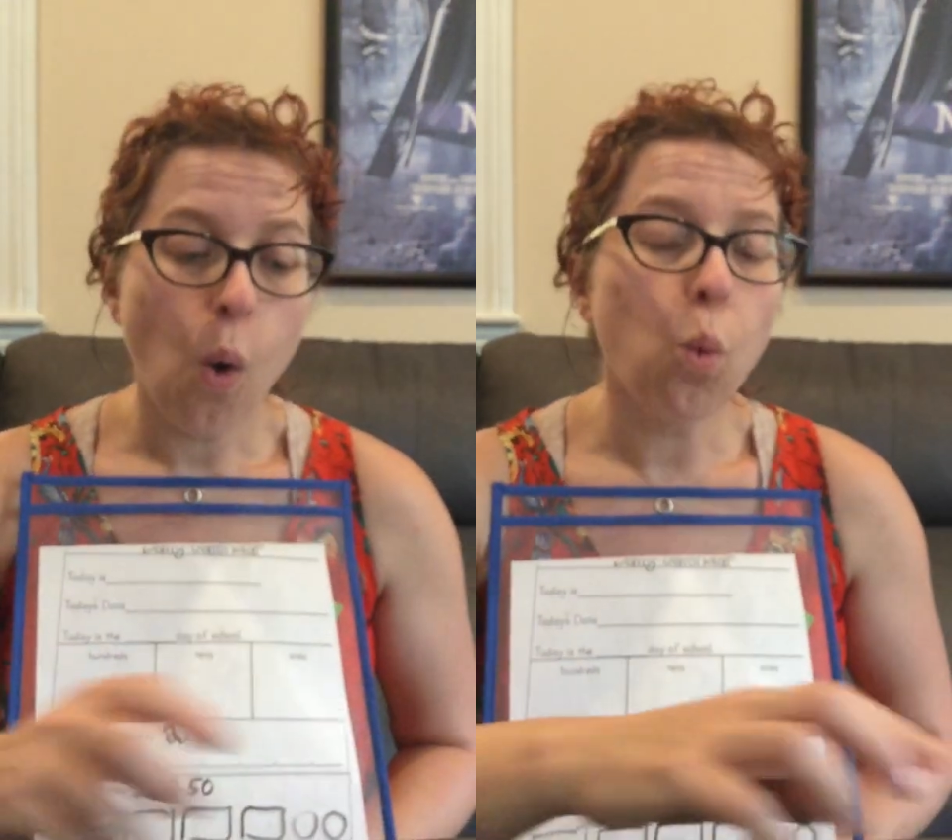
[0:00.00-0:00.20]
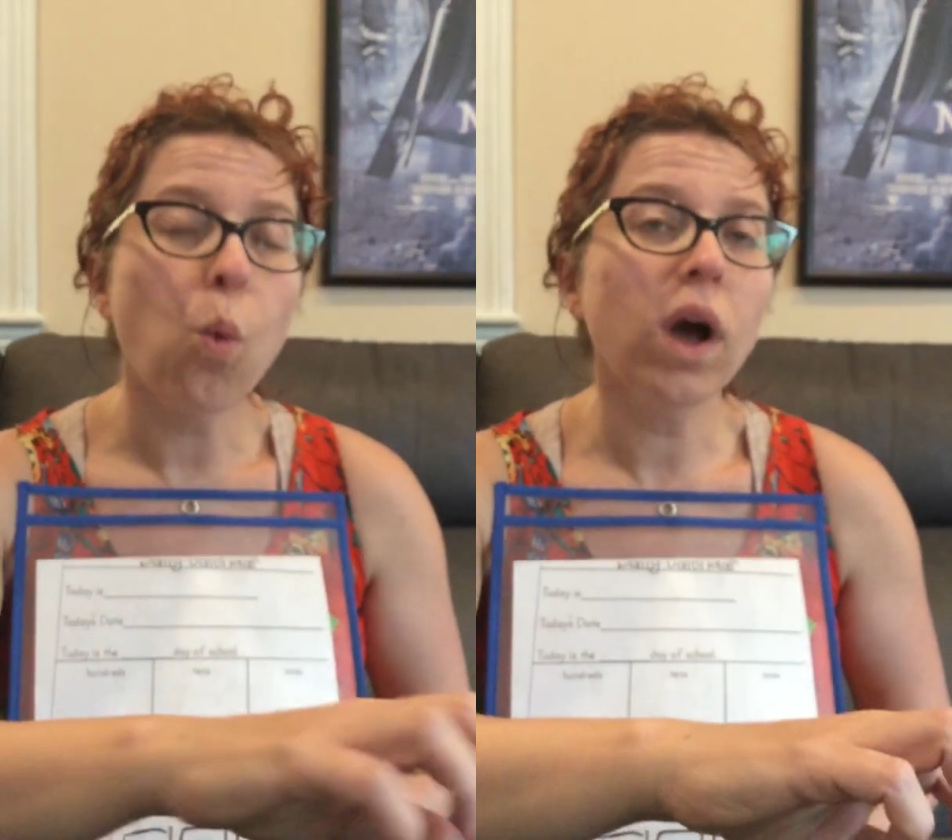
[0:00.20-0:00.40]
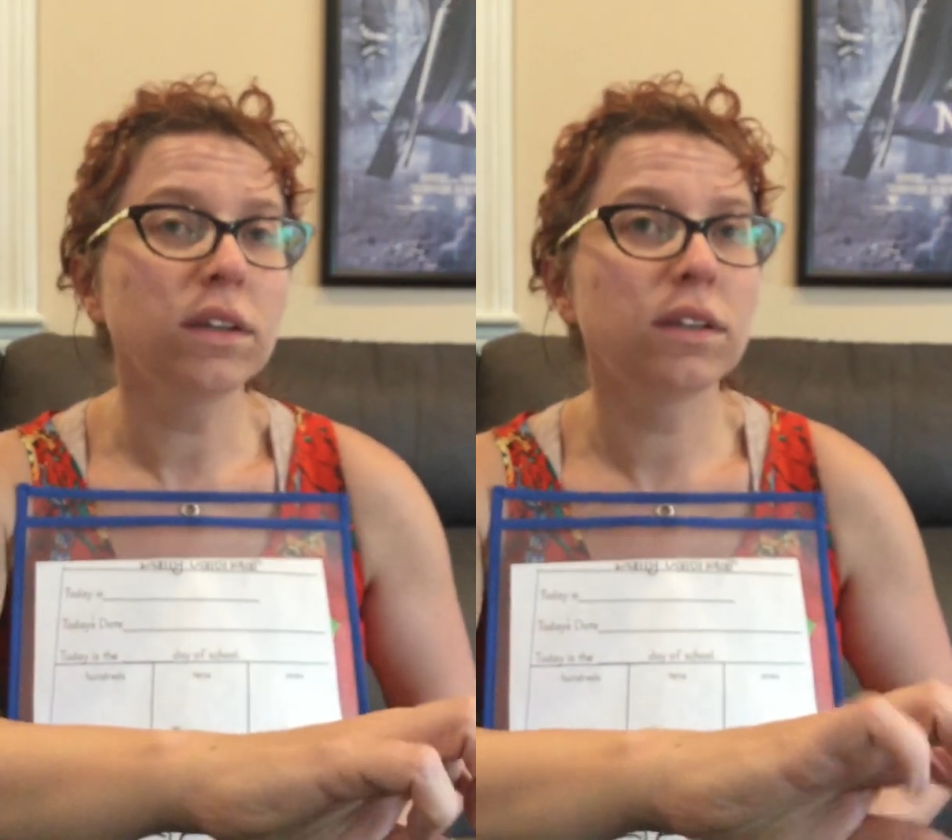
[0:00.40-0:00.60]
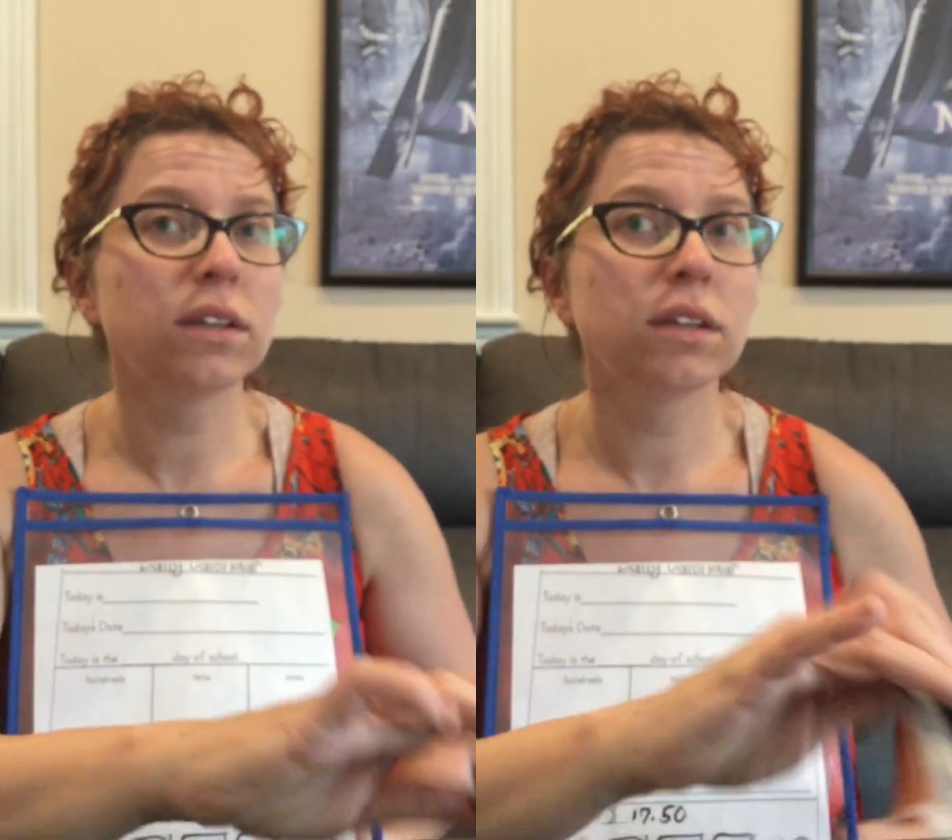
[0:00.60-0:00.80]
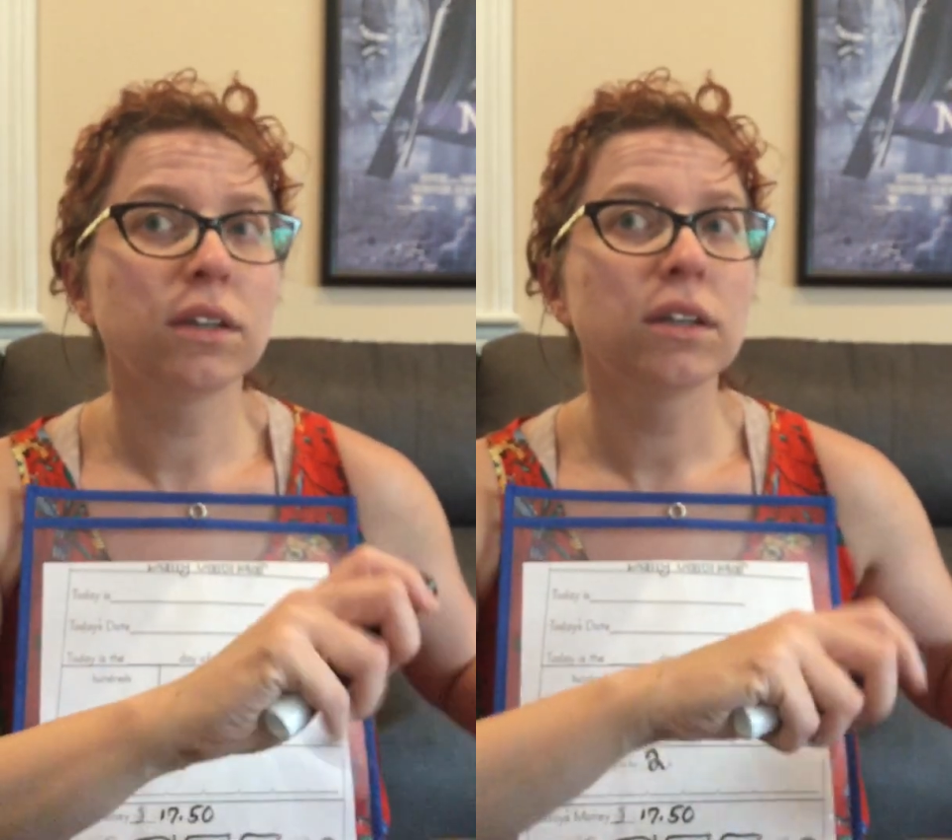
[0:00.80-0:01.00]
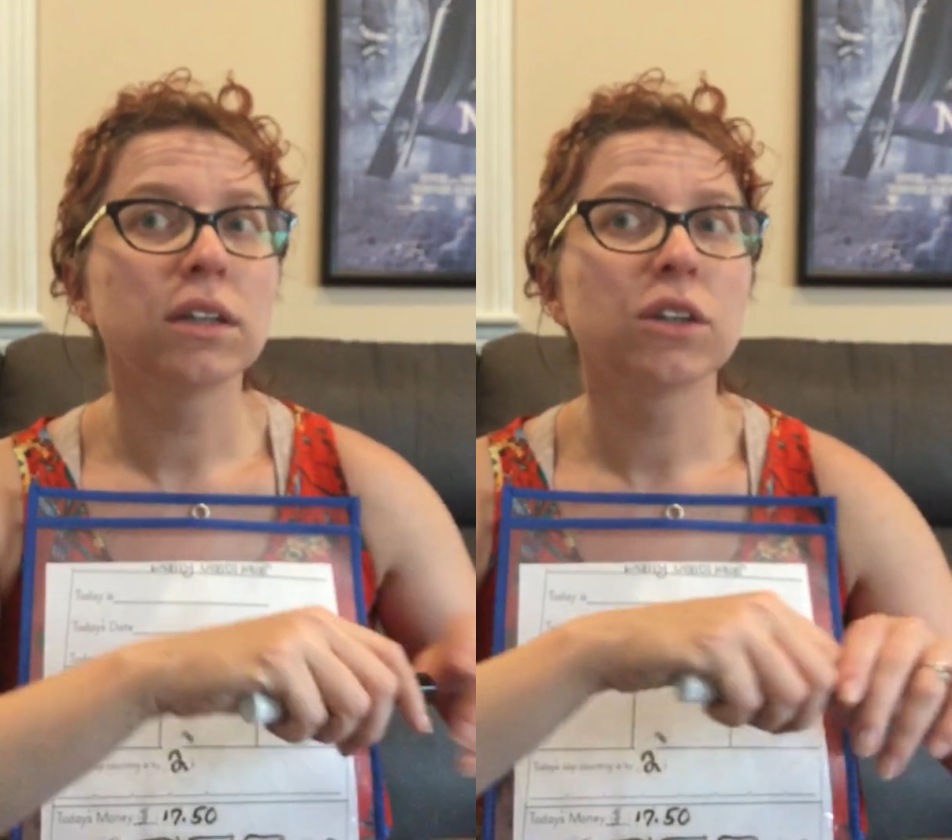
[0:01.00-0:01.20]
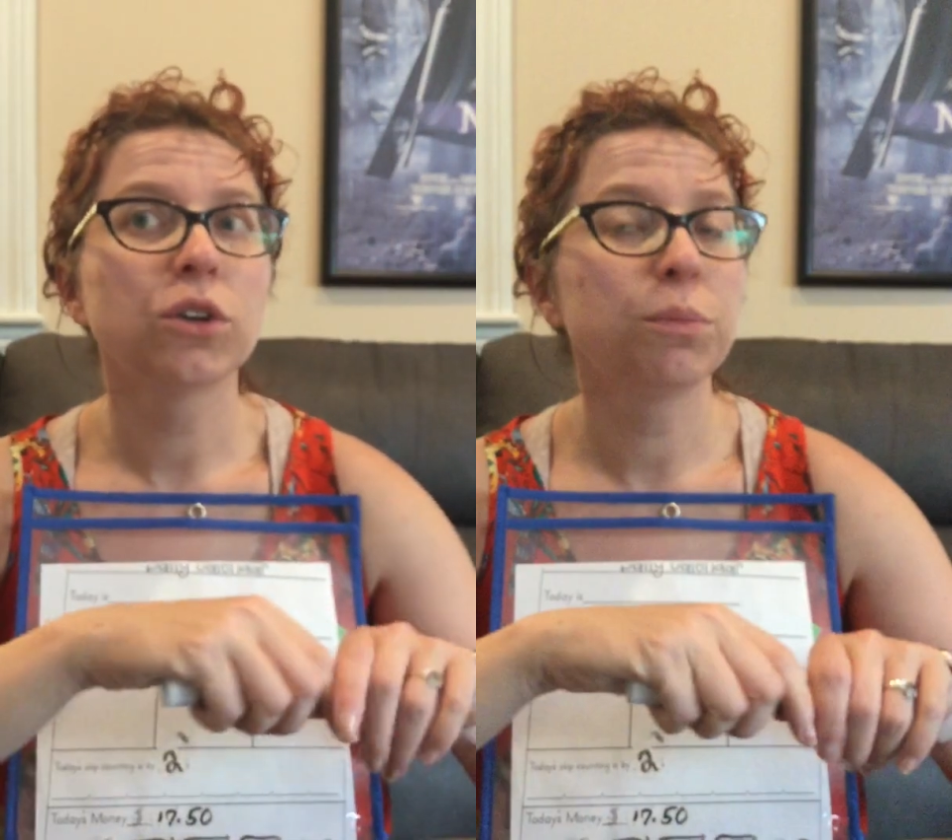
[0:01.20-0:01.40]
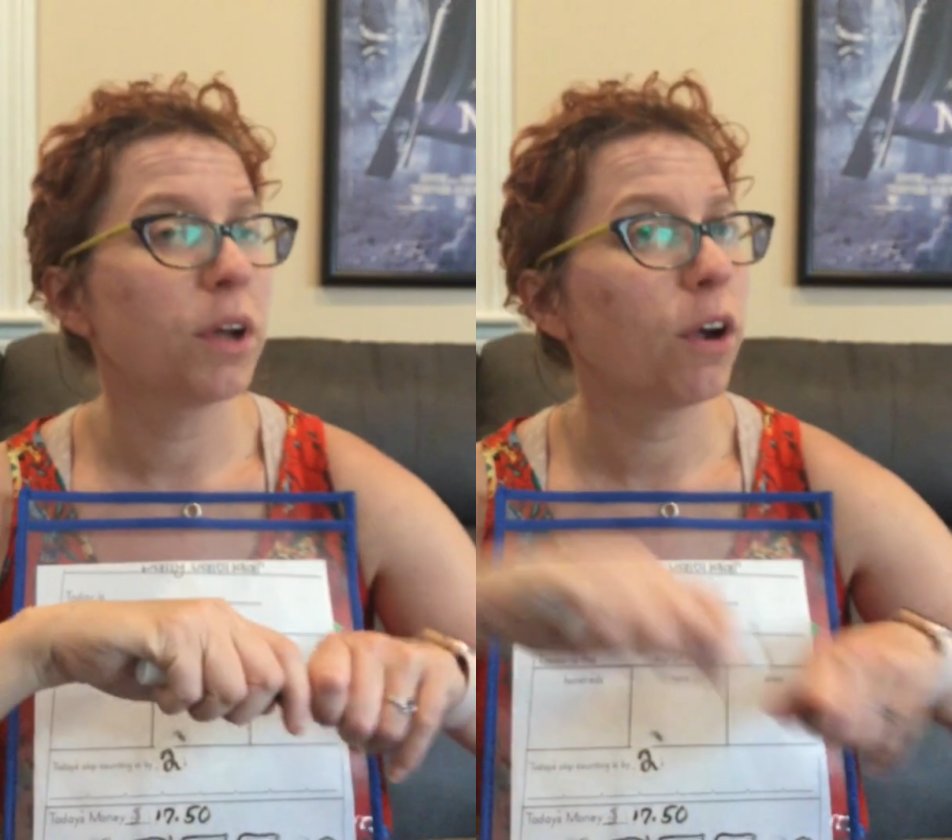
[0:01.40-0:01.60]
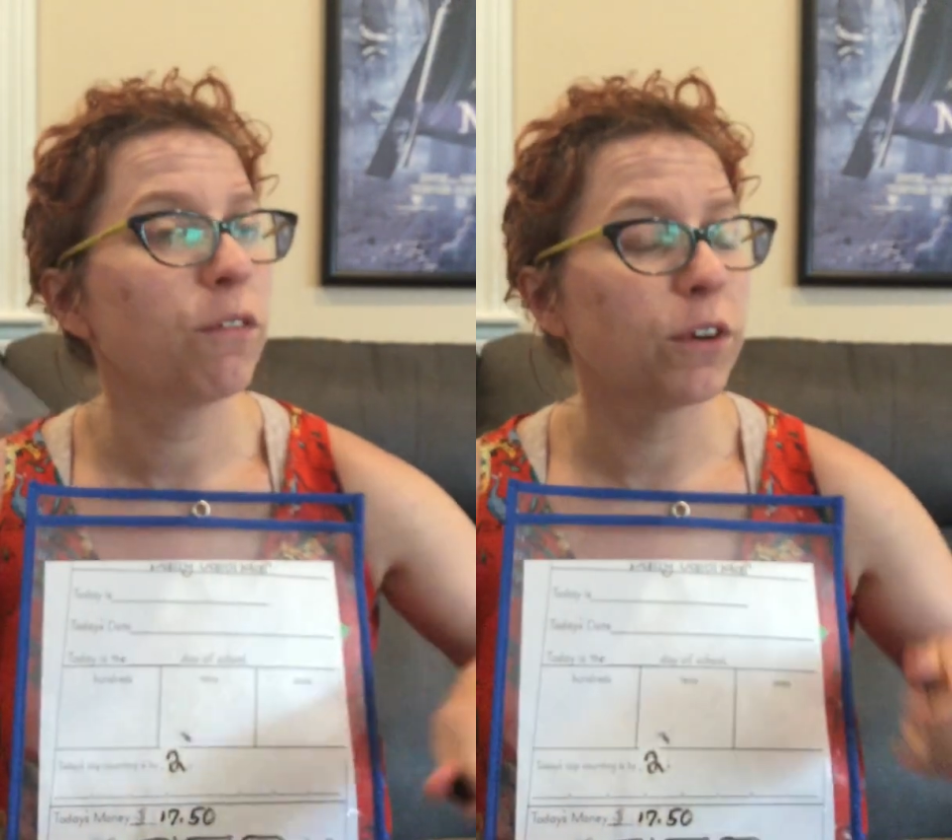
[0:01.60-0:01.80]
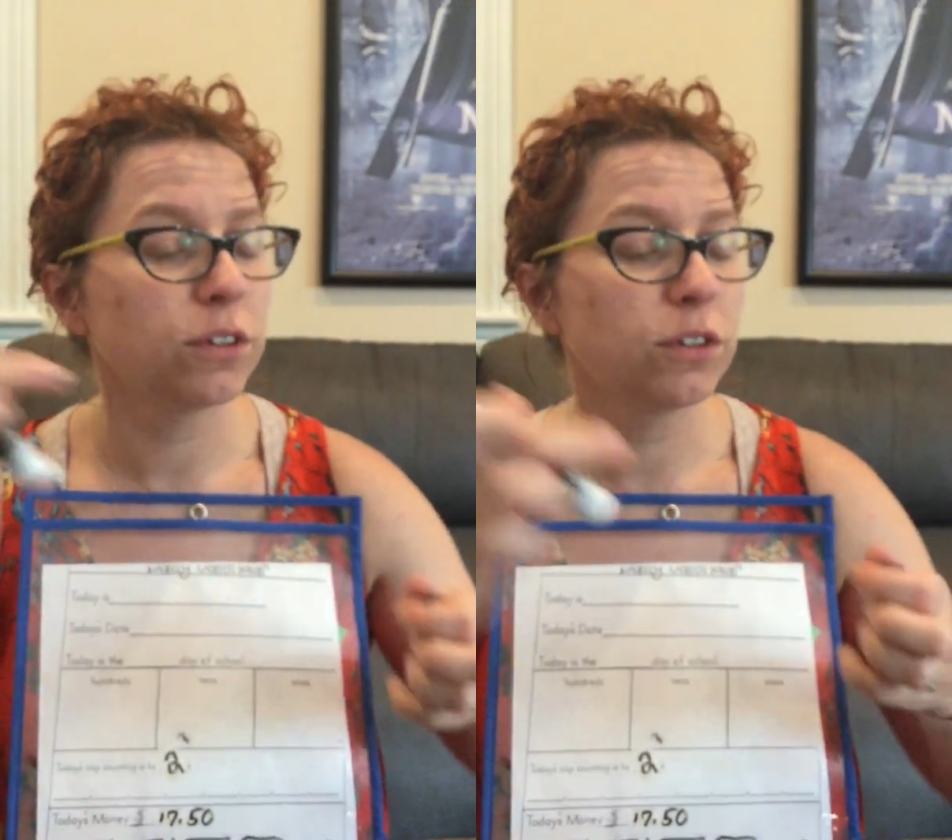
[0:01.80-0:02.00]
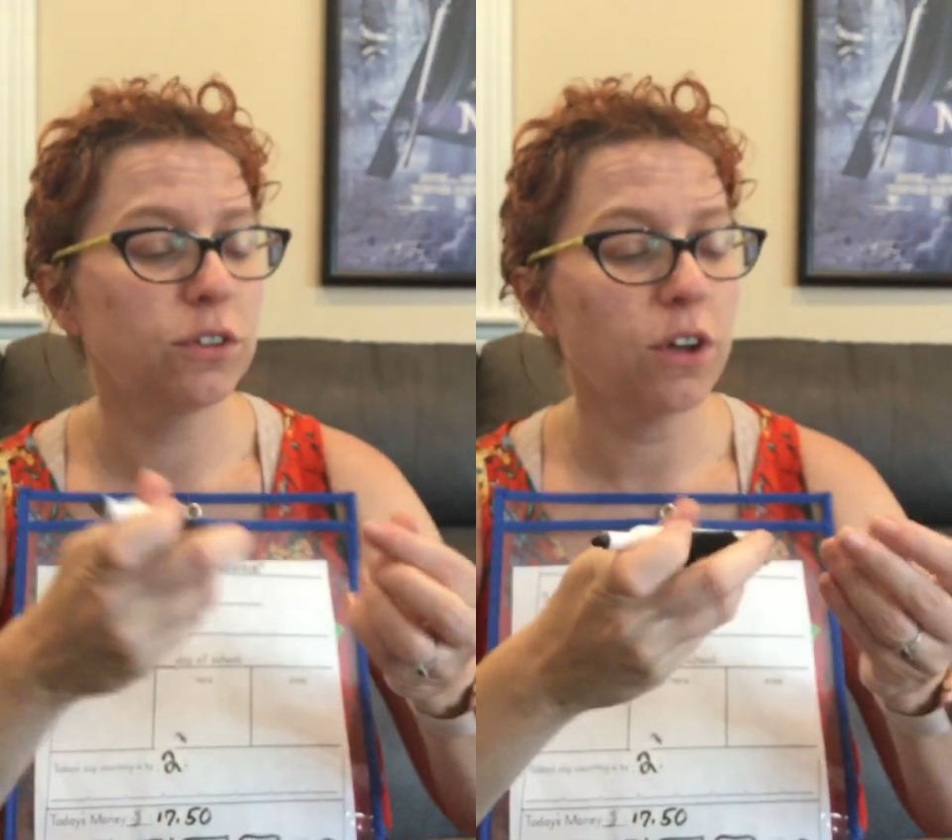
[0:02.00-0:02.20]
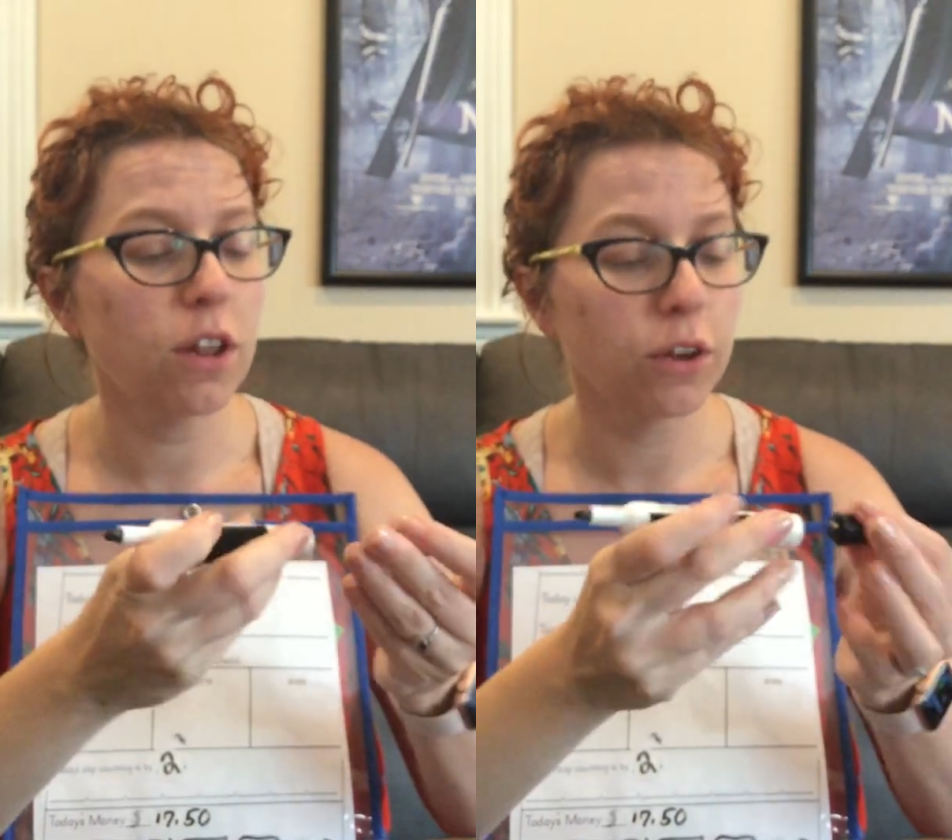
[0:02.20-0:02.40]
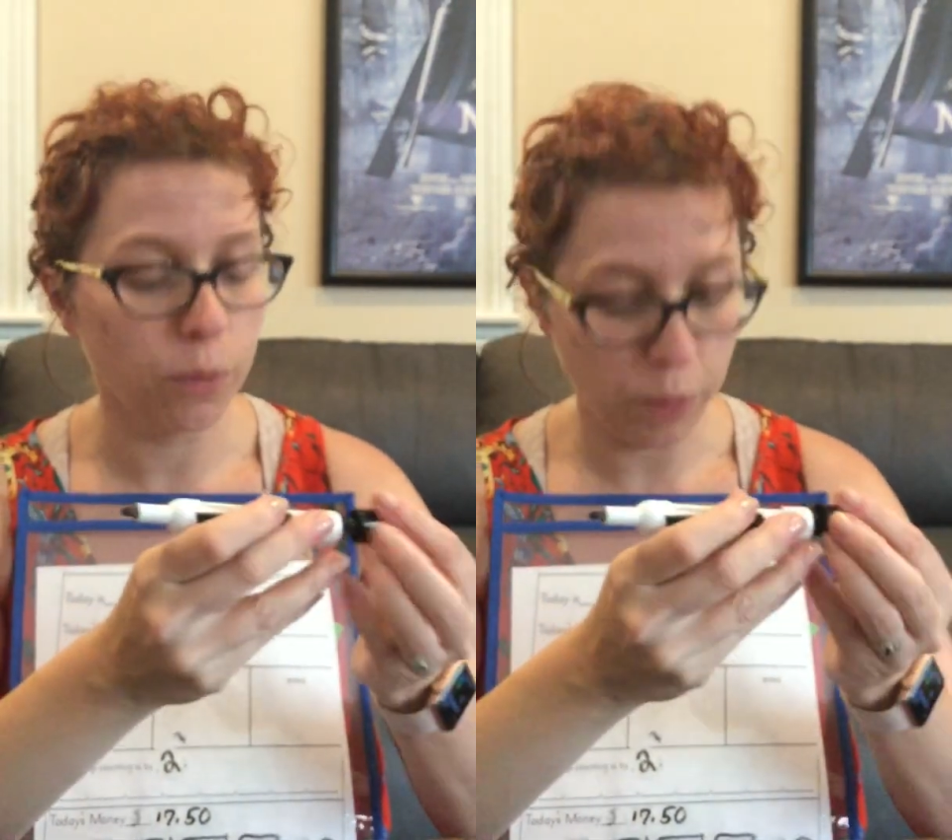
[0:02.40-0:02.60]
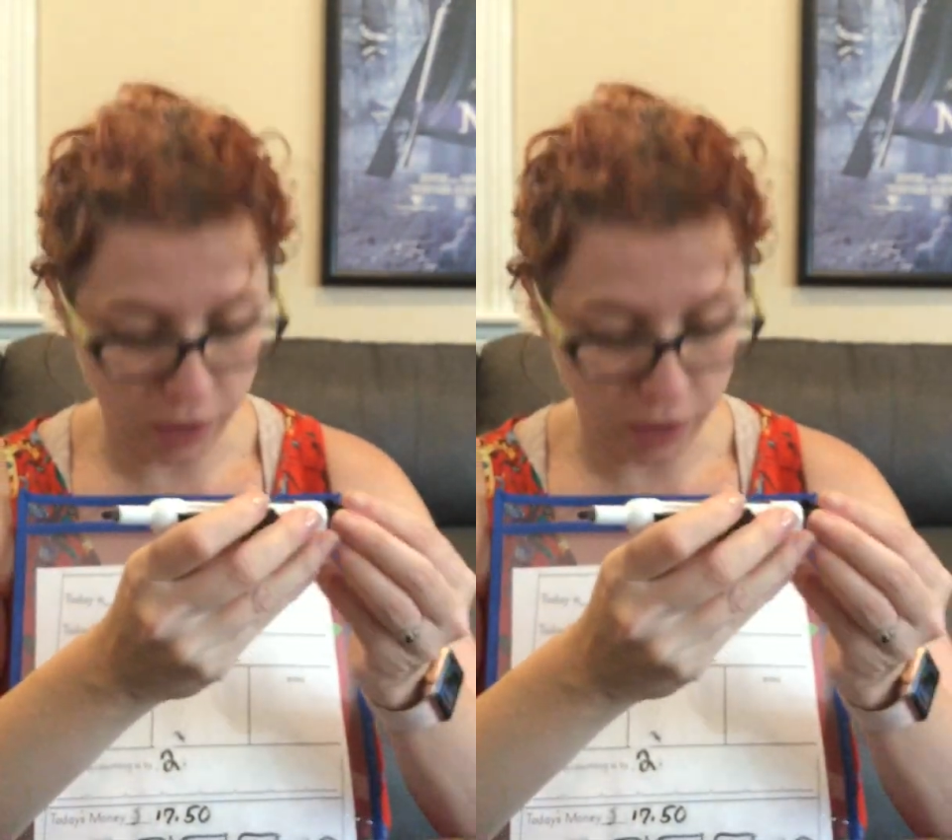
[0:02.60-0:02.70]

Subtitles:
what could be our first dollar? We